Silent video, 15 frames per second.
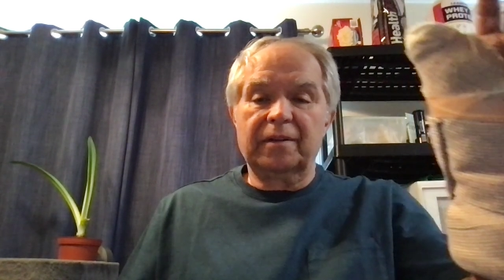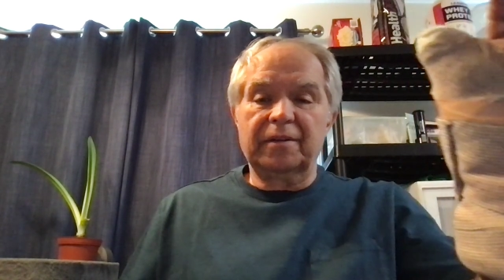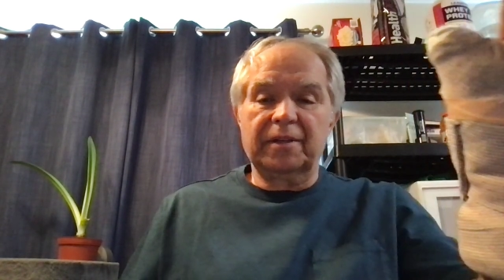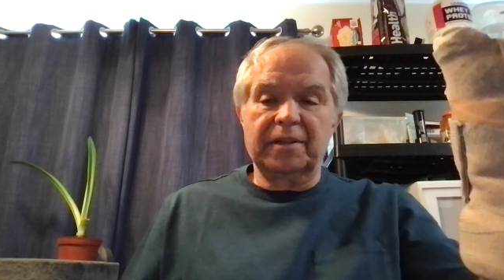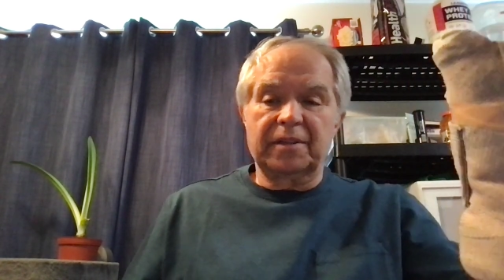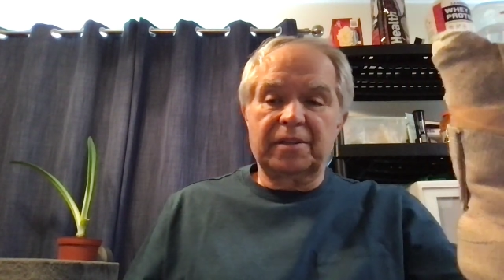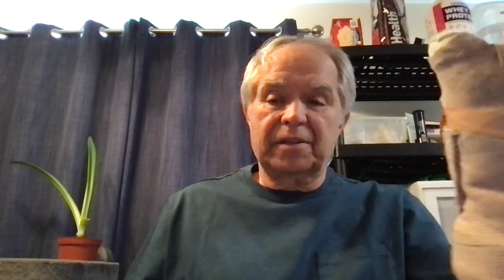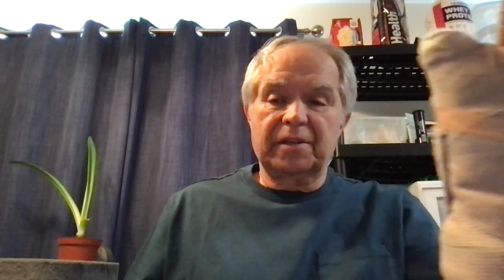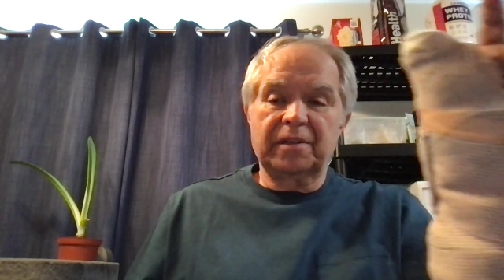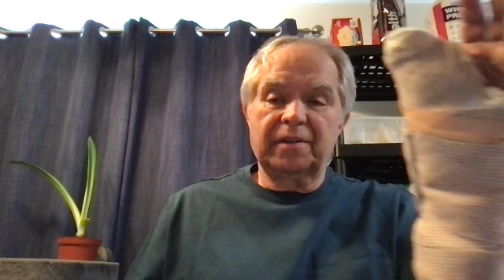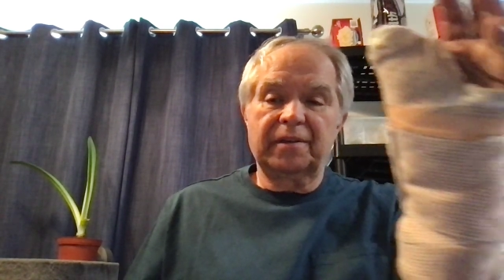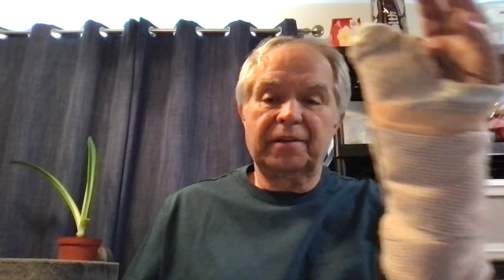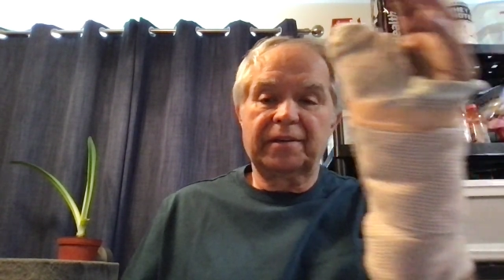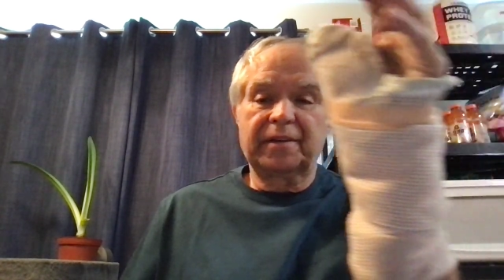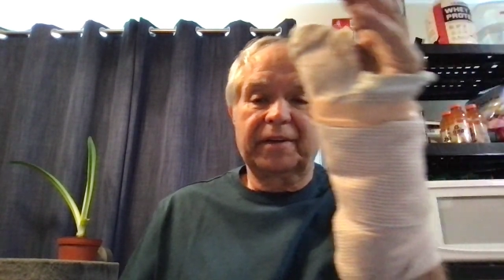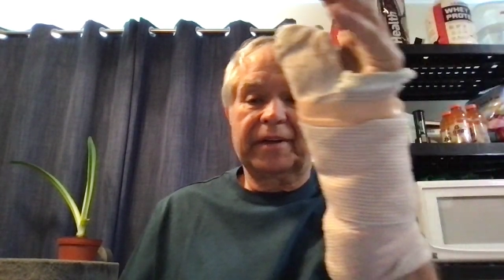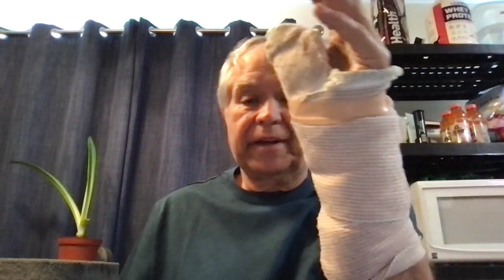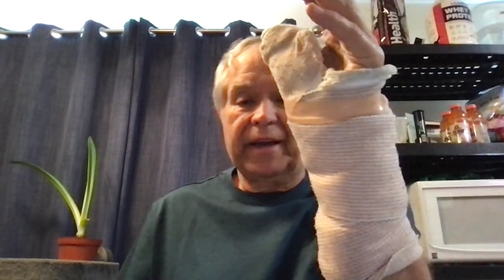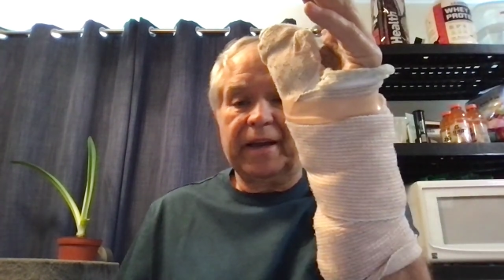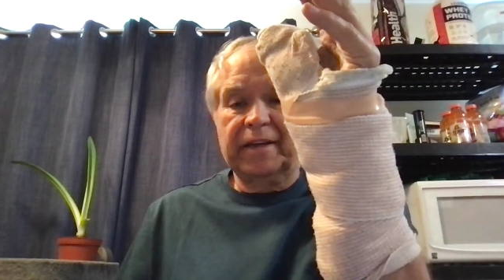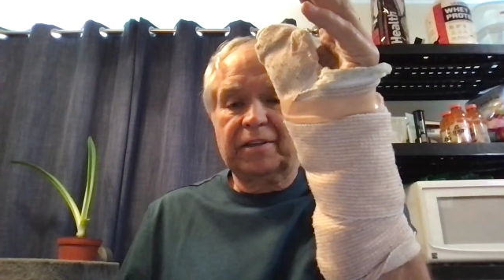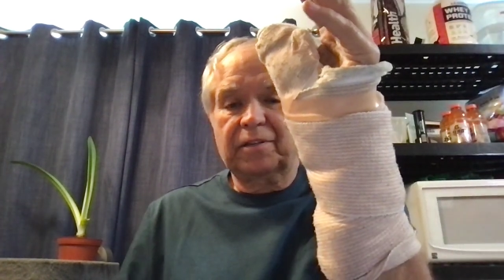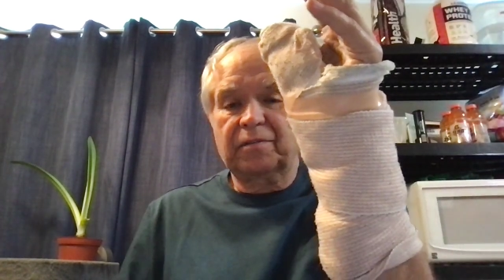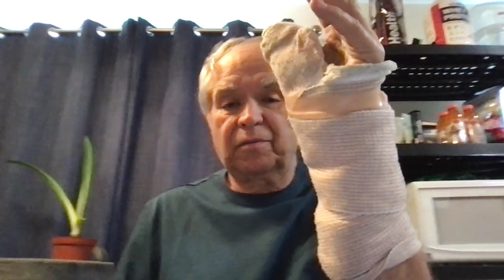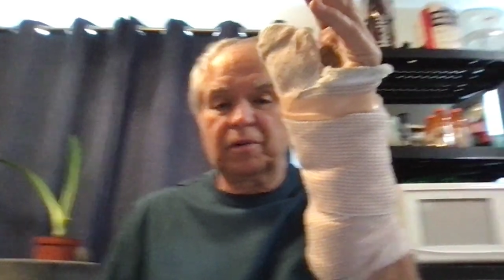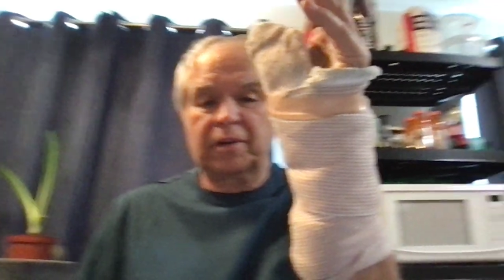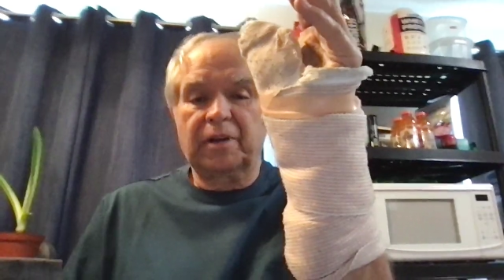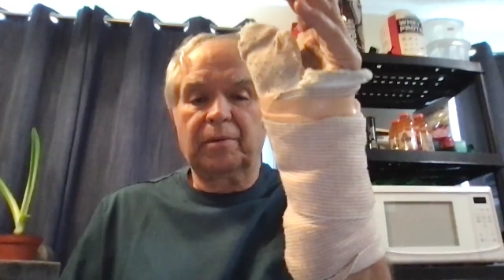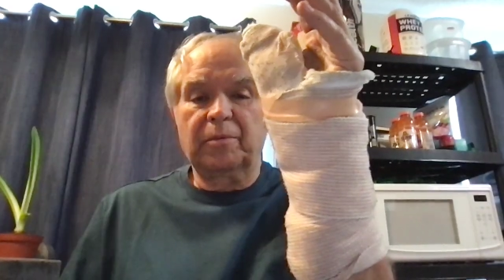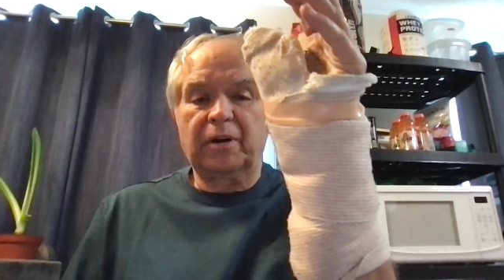This cast will
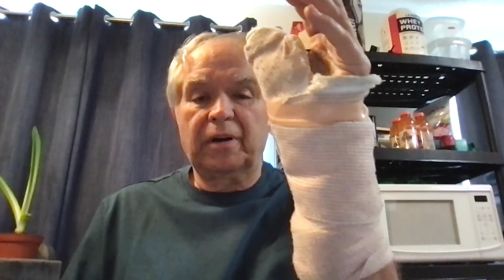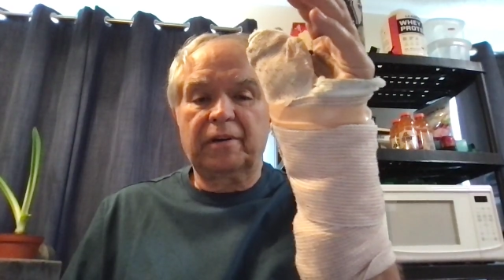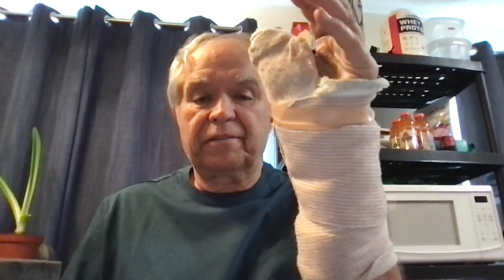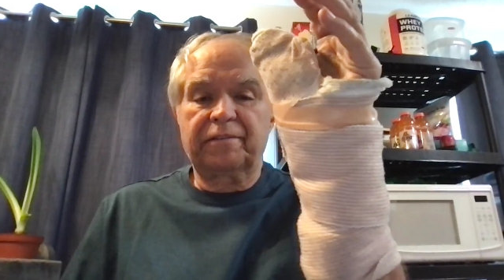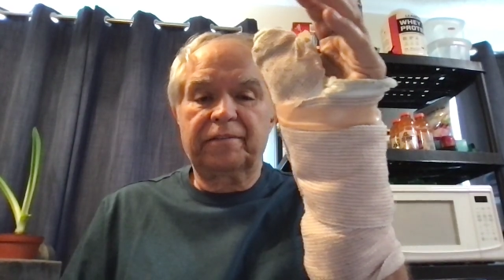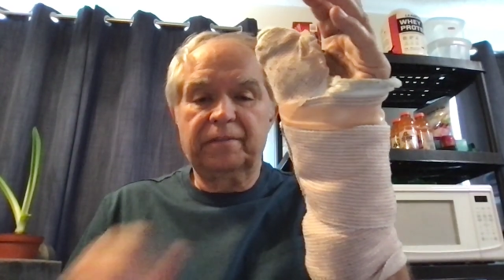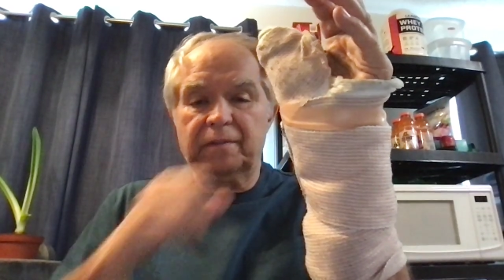come off,